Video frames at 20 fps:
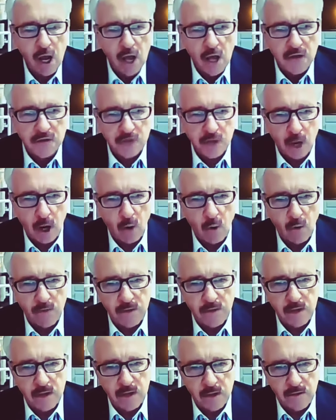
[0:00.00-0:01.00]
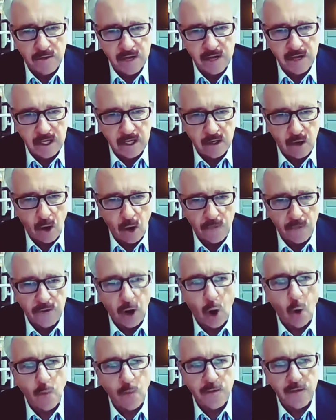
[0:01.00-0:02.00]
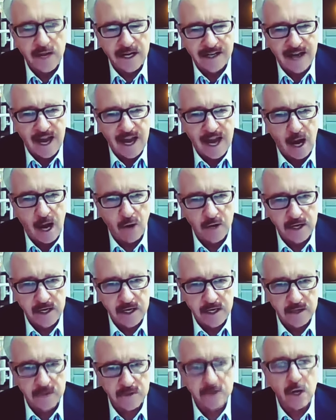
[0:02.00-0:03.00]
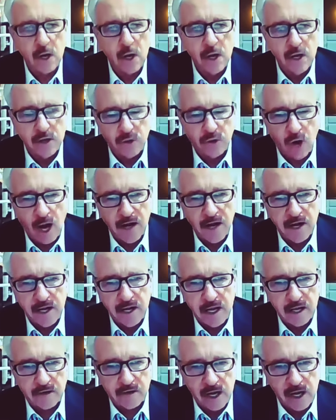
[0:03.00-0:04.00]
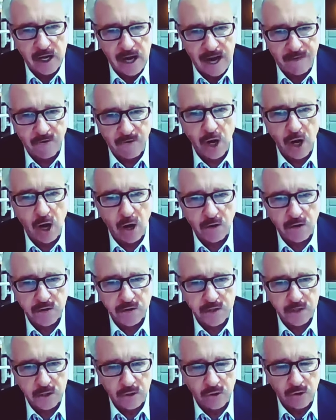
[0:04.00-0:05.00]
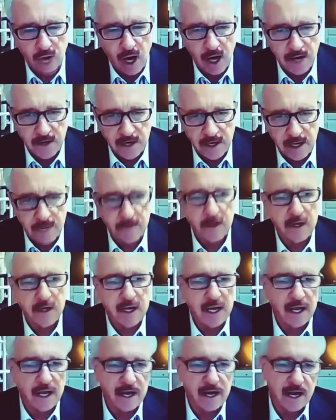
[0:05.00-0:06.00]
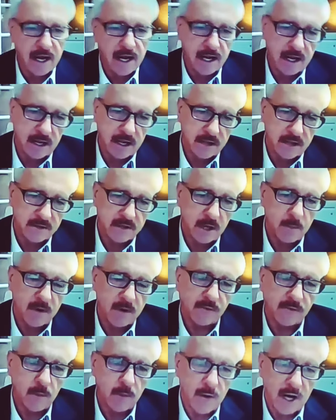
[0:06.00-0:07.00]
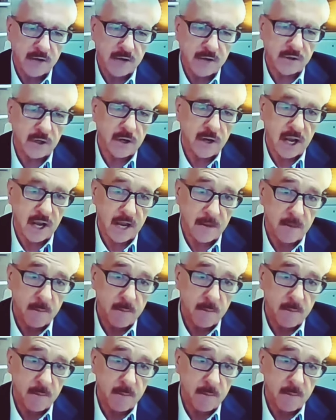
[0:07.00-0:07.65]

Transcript: So the, the, the whole thing now is trying to get cadaver dogs and trying to get the DNA and some information, and